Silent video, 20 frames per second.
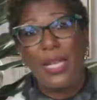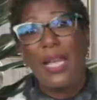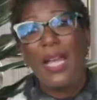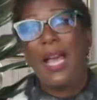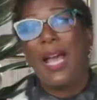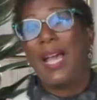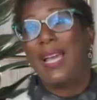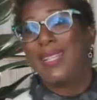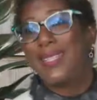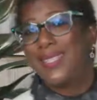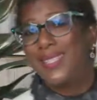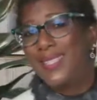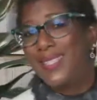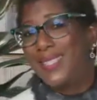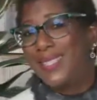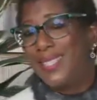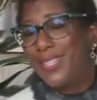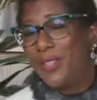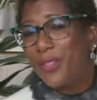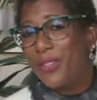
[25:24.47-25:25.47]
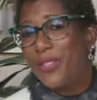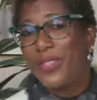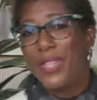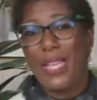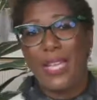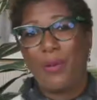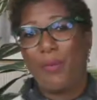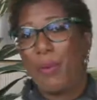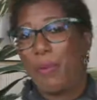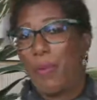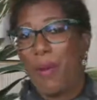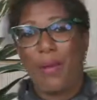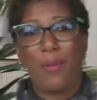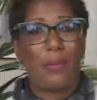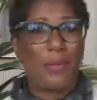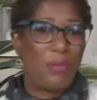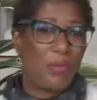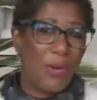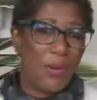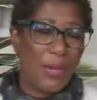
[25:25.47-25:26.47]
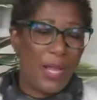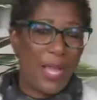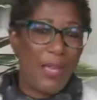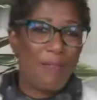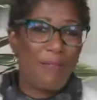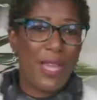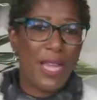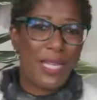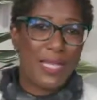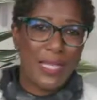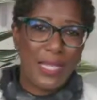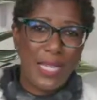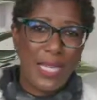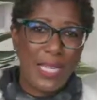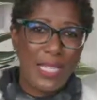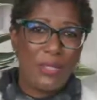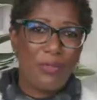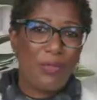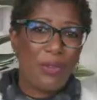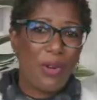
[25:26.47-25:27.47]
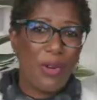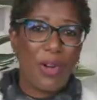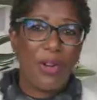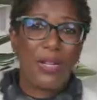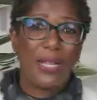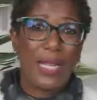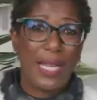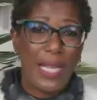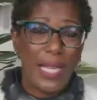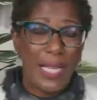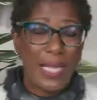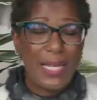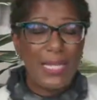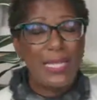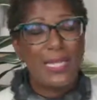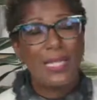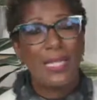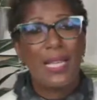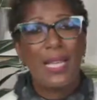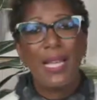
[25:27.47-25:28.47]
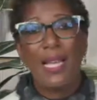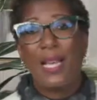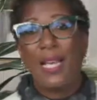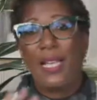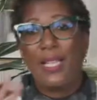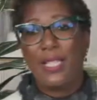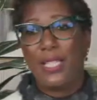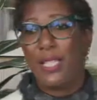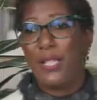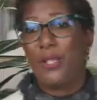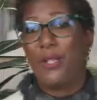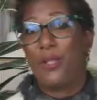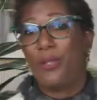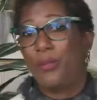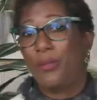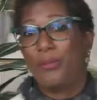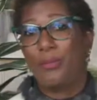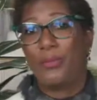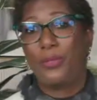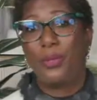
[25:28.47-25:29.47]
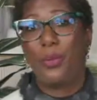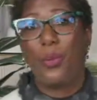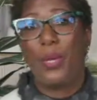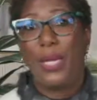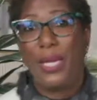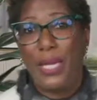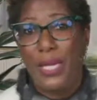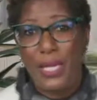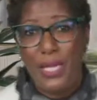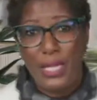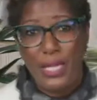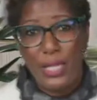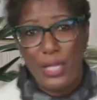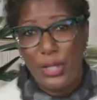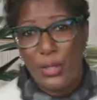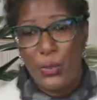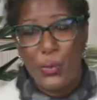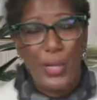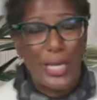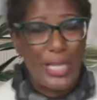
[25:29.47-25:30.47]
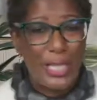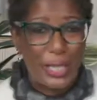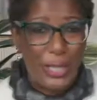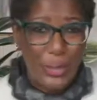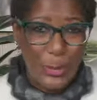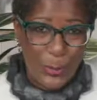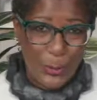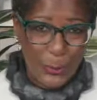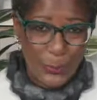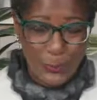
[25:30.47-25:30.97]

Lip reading: I still think we probably won't have vaccines for our kids until 2022.